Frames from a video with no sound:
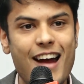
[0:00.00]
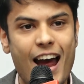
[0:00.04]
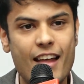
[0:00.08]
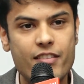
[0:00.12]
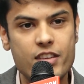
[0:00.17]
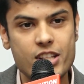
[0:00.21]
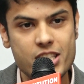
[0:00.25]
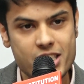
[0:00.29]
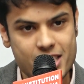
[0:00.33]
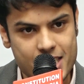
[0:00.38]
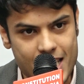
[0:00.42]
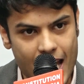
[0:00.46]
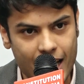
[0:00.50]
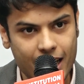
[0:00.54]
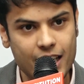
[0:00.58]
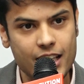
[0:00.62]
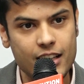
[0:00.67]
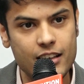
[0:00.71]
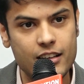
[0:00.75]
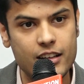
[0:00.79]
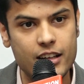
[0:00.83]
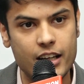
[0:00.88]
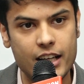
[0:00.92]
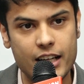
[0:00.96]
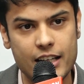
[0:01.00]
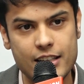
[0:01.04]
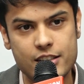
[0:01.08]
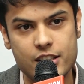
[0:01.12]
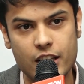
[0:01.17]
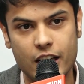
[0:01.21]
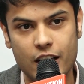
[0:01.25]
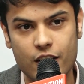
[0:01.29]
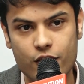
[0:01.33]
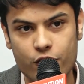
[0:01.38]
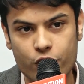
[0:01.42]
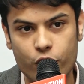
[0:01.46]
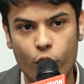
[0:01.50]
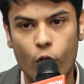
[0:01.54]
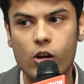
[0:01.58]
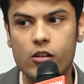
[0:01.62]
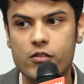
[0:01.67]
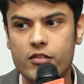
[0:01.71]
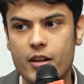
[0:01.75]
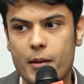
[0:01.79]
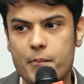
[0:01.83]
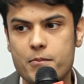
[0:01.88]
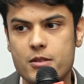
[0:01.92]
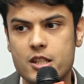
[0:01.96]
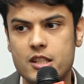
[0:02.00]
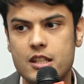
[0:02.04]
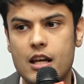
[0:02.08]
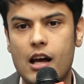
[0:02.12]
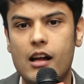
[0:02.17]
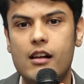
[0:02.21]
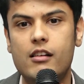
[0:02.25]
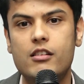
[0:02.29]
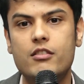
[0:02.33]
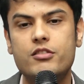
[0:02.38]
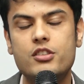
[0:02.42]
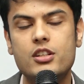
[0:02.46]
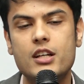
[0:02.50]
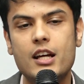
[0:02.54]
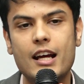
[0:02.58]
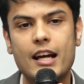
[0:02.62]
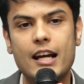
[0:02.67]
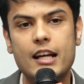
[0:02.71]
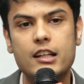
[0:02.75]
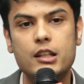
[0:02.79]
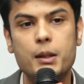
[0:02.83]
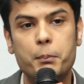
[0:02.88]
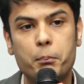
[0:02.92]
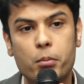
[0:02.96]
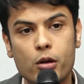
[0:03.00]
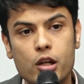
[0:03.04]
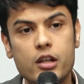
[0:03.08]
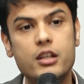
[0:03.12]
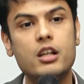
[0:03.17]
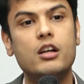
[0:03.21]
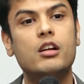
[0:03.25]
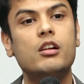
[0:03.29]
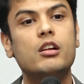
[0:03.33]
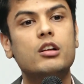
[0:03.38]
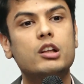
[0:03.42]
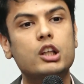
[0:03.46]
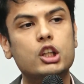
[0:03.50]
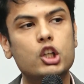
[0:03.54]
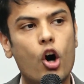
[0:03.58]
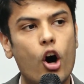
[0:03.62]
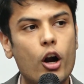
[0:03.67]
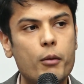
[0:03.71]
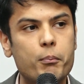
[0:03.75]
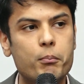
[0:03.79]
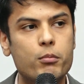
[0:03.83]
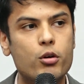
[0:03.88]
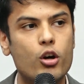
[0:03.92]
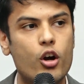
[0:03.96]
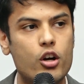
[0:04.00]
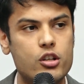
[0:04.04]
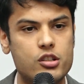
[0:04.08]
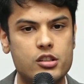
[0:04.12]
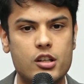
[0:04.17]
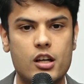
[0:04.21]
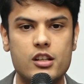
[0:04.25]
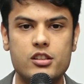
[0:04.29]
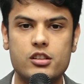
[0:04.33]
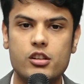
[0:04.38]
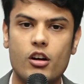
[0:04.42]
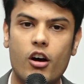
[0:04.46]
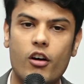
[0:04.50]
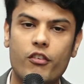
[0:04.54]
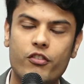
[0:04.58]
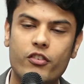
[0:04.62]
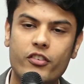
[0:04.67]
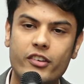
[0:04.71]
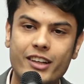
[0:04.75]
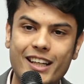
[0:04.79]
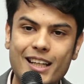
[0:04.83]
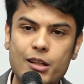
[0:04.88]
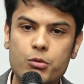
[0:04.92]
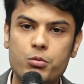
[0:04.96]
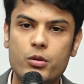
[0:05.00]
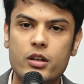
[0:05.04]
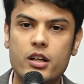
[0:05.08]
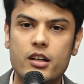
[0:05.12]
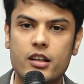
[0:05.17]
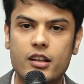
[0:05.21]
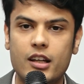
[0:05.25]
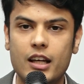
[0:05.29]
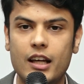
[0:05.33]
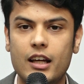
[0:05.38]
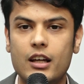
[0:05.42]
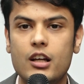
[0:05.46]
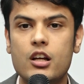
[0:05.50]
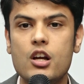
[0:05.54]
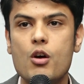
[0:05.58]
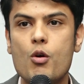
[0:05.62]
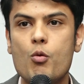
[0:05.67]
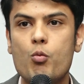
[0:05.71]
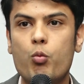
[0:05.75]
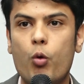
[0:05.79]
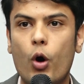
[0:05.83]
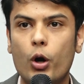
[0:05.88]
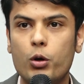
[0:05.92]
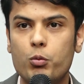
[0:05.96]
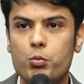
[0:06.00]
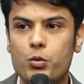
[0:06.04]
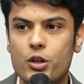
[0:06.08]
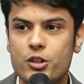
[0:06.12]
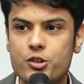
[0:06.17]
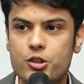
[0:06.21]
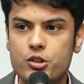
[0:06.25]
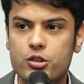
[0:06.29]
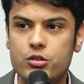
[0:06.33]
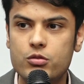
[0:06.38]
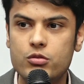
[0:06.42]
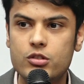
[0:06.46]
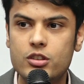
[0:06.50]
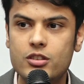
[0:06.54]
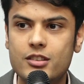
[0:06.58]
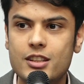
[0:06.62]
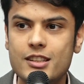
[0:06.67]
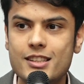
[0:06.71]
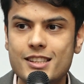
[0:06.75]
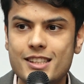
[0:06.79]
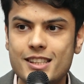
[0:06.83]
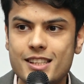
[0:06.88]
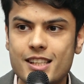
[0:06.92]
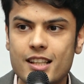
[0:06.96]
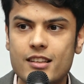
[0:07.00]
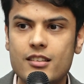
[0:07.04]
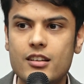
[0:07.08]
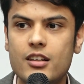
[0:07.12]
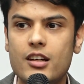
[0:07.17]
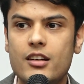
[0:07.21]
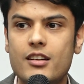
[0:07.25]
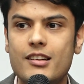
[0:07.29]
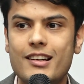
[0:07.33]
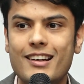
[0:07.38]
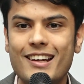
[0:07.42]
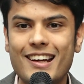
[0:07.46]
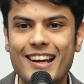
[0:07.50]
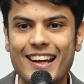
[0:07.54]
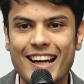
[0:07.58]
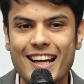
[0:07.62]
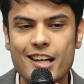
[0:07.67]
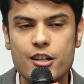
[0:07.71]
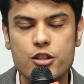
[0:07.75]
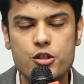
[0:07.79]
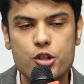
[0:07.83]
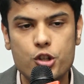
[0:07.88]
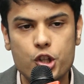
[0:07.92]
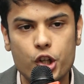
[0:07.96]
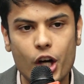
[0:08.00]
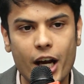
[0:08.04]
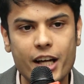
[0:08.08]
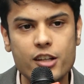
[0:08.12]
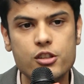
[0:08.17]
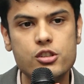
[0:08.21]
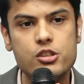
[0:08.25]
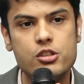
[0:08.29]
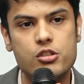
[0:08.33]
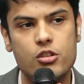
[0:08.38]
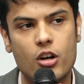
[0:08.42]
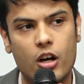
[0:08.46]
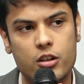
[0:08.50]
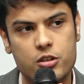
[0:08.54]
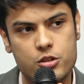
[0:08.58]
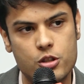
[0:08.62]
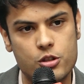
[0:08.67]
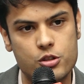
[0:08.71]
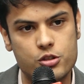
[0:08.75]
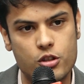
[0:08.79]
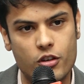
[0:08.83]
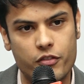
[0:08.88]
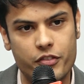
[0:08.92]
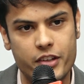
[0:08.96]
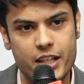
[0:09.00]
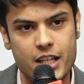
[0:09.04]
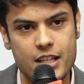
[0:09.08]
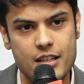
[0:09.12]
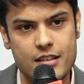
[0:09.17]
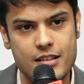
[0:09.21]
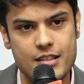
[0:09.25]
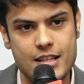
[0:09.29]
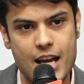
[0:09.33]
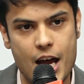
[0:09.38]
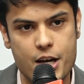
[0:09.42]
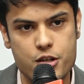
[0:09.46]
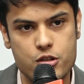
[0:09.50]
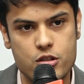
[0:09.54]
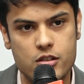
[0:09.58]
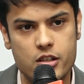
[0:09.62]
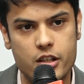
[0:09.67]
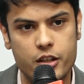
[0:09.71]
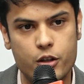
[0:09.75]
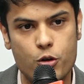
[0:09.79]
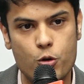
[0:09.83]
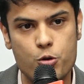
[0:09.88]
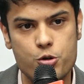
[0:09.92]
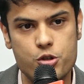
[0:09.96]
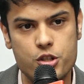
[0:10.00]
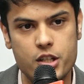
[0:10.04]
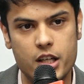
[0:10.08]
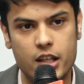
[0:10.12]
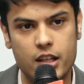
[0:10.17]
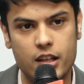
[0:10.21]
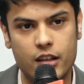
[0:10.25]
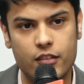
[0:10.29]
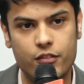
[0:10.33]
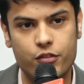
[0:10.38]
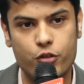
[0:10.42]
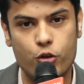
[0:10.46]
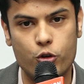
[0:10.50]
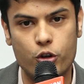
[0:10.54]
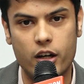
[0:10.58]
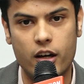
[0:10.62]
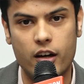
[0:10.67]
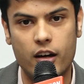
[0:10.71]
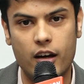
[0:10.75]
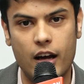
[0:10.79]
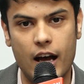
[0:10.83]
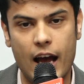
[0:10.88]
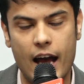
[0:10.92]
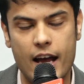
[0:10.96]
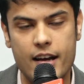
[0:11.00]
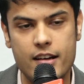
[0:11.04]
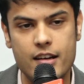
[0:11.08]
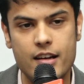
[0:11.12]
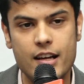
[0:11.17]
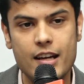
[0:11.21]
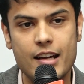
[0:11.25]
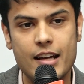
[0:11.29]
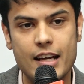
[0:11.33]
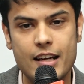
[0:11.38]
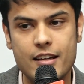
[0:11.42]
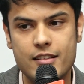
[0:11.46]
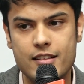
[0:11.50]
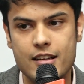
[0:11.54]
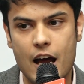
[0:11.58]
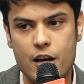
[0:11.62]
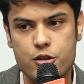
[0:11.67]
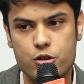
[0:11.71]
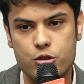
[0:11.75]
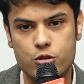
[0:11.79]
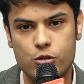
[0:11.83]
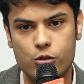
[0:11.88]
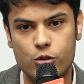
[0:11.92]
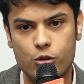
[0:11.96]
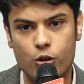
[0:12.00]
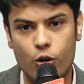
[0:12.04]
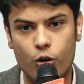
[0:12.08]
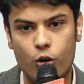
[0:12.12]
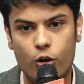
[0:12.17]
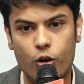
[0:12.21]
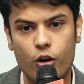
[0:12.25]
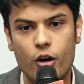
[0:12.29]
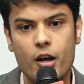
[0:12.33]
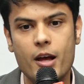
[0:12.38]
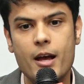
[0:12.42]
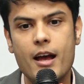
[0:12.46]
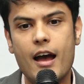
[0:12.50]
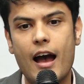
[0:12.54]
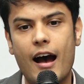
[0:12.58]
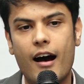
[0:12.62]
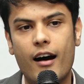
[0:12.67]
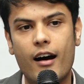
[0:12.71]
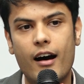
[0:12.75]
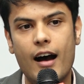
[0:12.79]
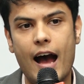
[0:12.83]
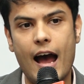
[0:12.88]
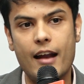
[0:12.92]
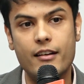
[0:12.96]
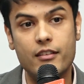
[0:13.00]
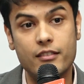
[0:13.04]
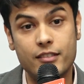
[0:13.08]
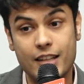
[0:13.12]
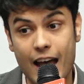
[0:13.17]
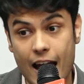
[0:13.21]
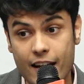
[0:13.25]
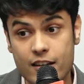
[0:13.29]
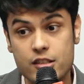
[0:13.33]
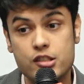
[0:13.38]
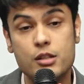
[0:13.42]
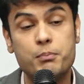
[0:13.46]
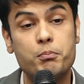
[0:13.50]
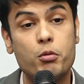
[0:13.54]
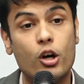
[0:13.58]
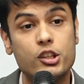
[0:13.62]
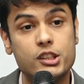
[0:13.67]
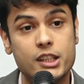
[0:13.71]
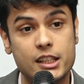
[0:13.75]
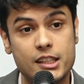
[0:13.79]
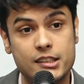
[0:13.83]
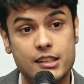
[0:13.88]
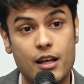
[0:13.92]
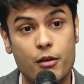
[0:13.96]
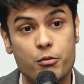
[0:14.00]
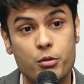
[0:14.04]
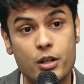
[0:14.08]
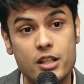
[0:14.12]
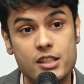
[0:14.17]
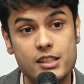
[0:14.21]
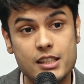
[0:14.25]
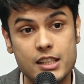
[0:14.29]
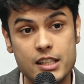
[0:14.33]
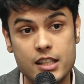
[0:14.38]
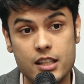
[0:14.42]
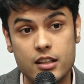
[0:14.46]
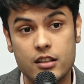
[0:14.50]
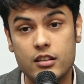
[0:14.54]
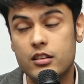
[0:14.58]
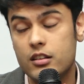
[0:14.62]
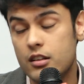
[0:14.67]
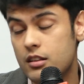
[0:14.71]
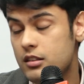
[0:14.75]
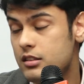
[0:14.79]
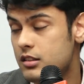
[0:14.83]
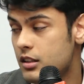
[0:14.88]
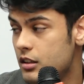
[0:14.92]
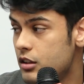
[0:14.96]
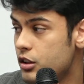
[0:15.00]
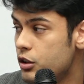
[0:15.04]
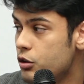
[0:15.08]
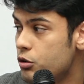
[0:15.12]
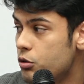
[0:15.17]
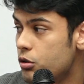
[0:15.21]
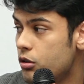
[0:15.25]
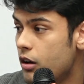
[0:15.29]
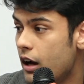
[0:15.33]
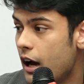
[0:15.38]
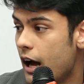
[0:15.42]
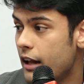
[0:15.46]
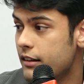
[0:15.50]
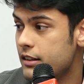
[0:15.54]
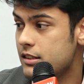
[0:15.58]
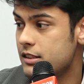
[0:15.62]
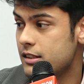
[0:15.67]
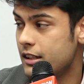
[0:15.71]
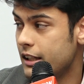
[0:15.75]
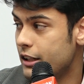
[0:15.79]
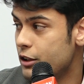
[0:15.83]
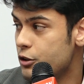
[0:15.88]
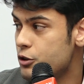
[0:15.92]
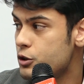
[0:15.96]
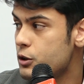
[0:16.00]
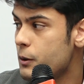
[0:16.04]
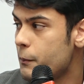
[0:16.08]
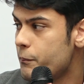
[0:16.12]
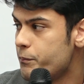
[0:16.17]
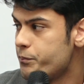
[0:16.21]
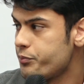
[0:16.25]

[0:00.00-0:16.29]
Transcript: And the second is involve themselves in the political thought process of reworking what were considered entrenched structures of the international negotiating fora and international law. And that is a process that we are seeing continue at this stage.